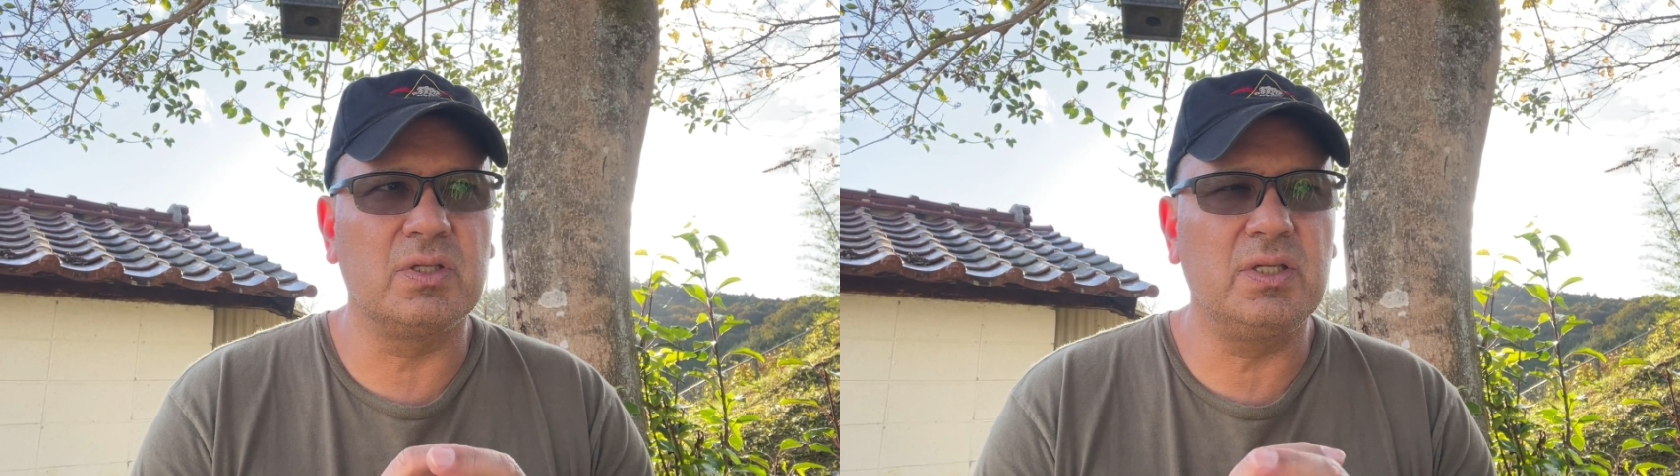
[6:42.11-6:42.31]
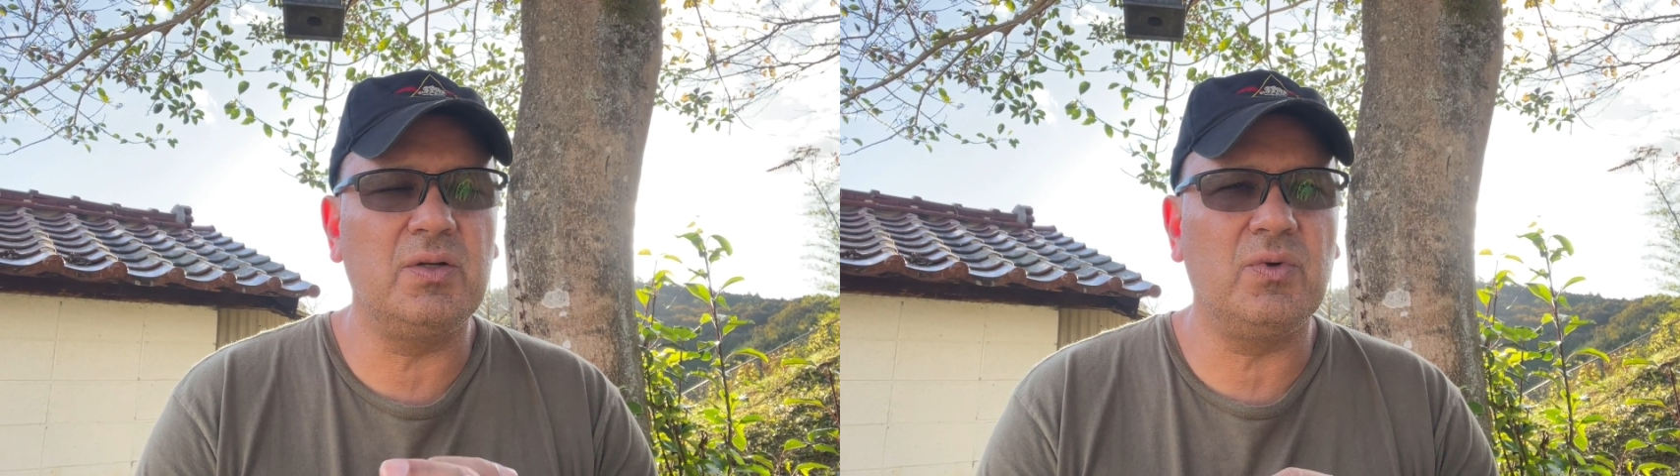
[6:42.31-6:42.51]
the
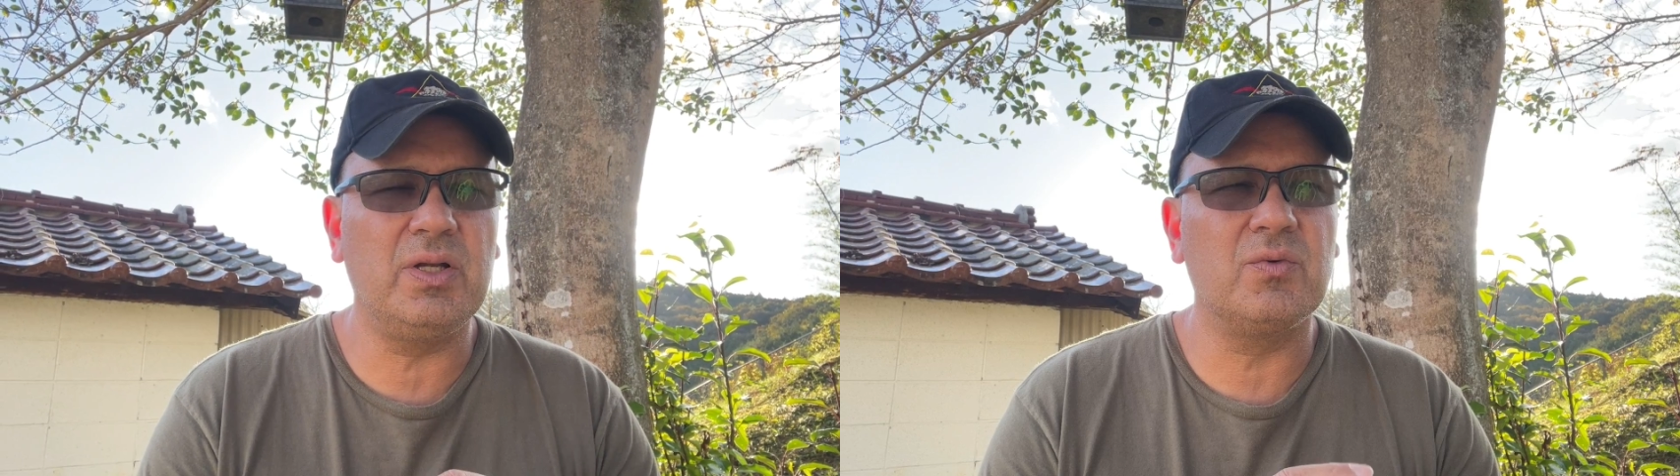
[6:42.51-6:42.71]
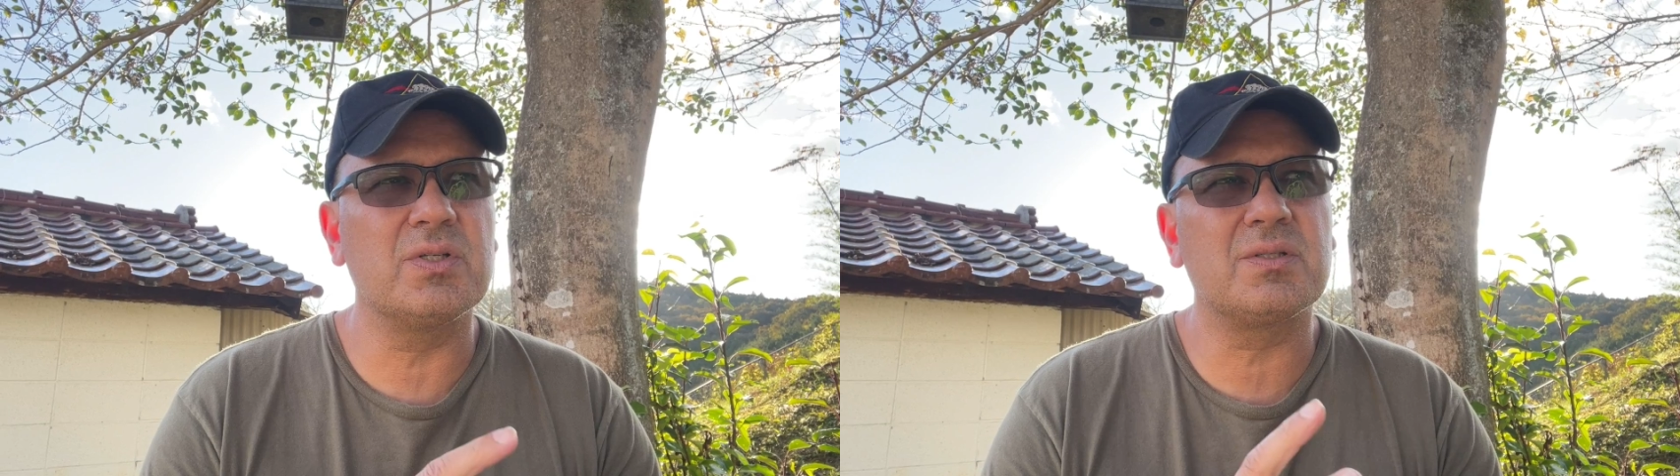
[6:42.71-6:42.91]
yen
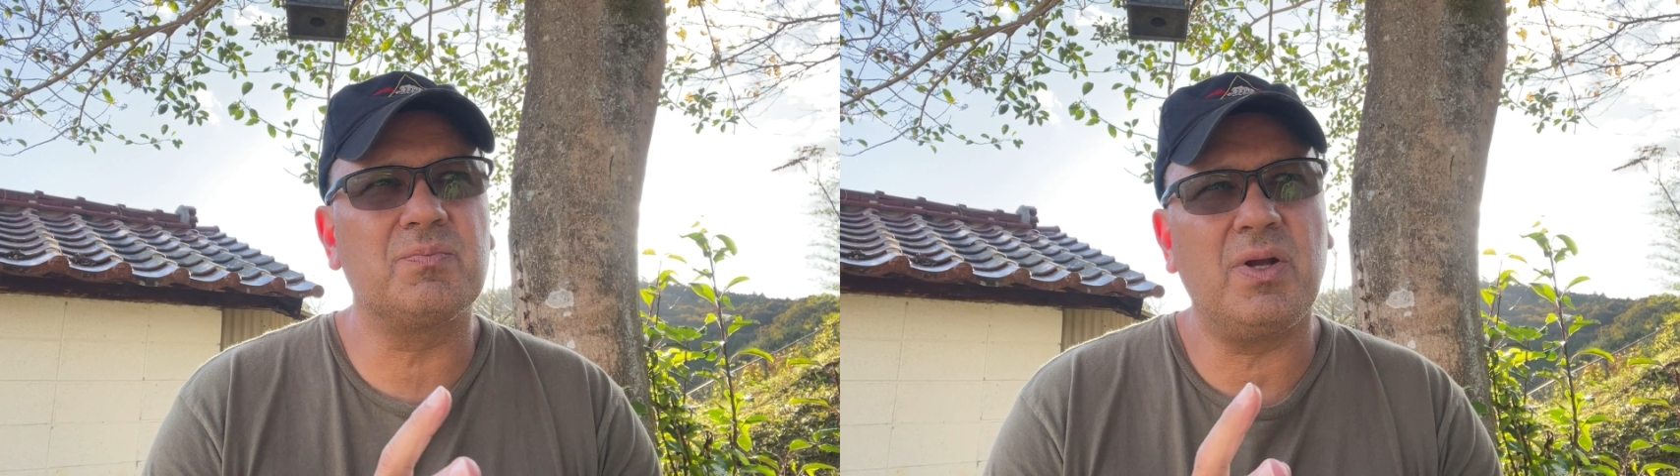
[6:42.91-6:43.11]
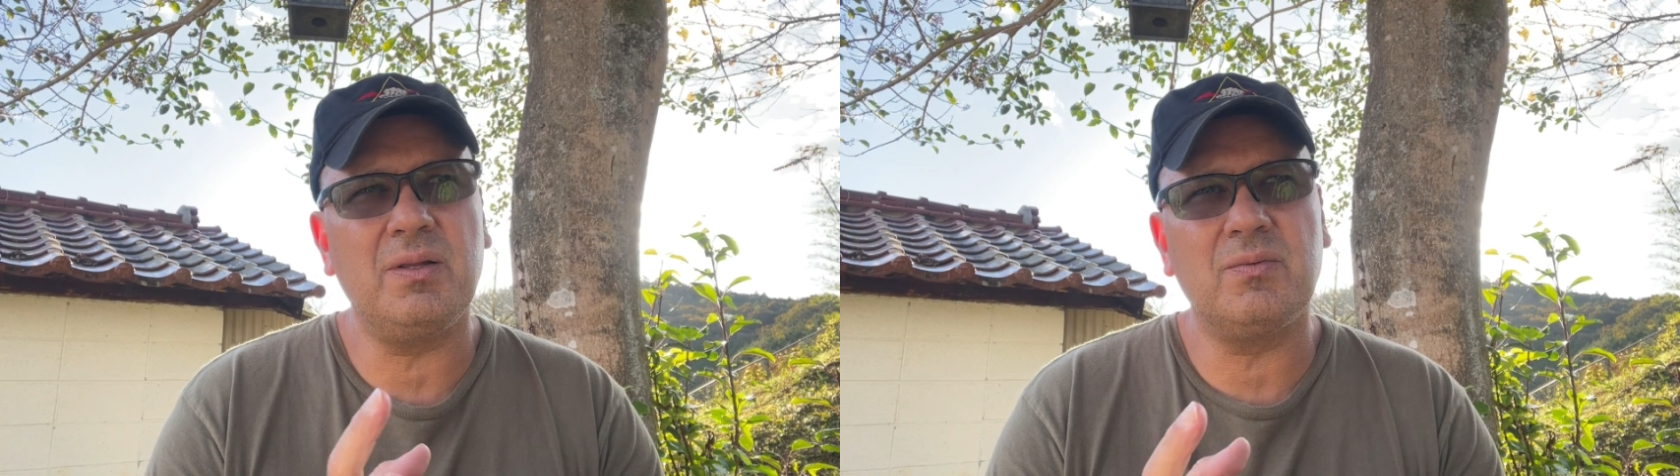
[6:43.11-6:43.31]
rate was
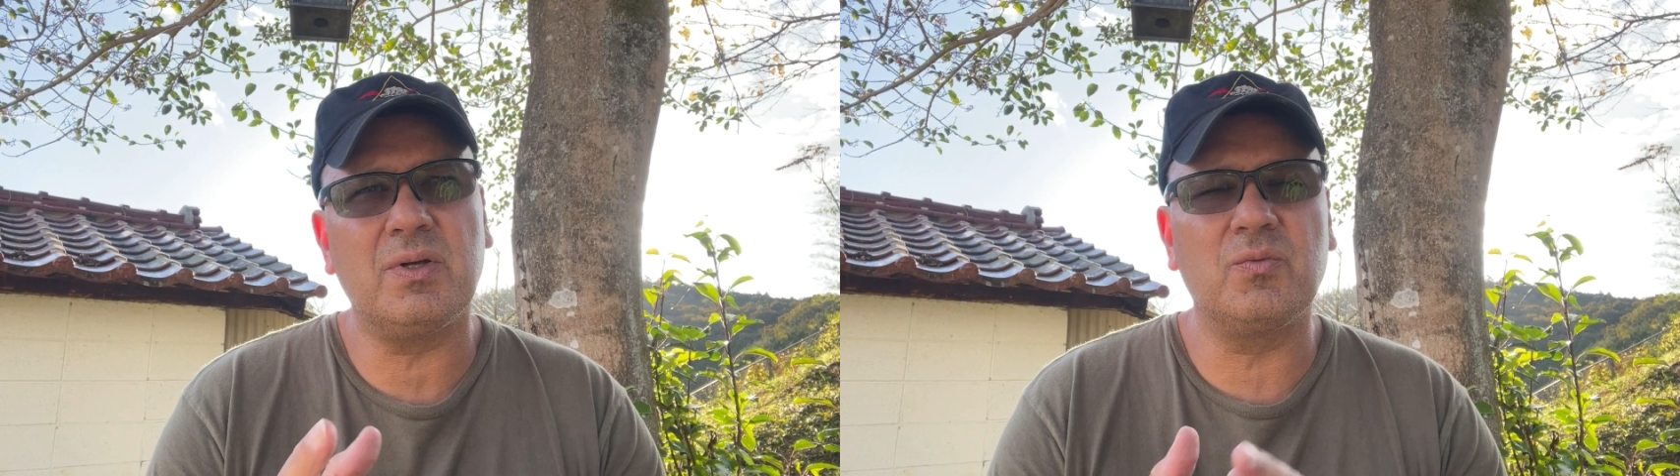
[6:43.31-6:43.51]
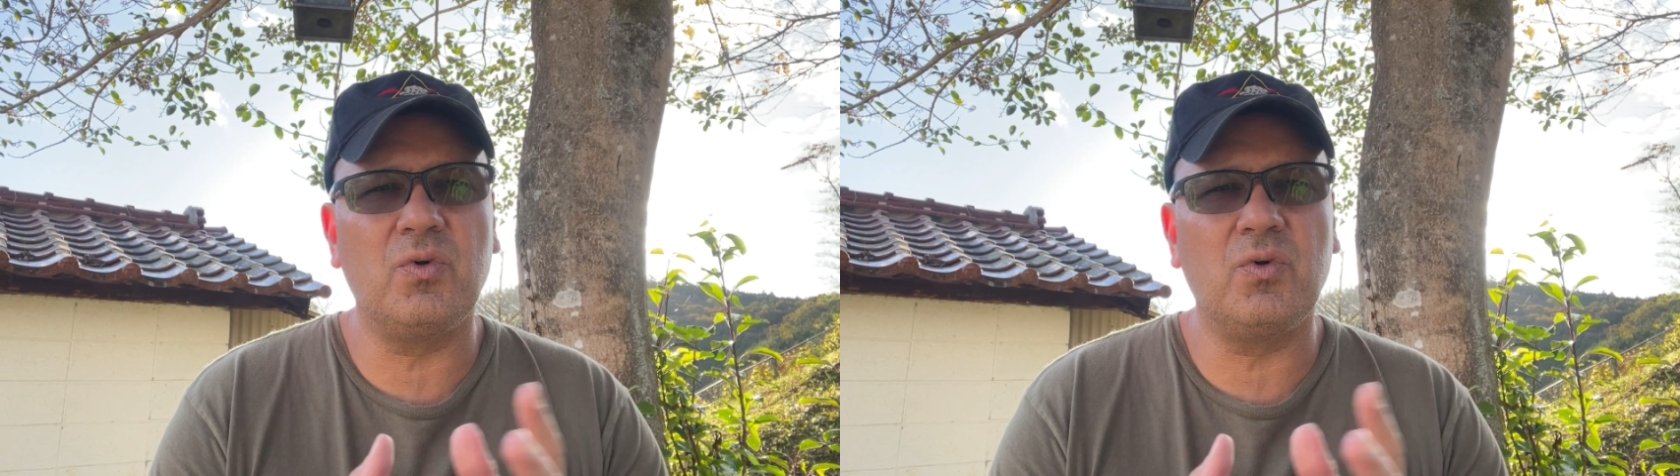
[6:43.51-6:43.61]
probably around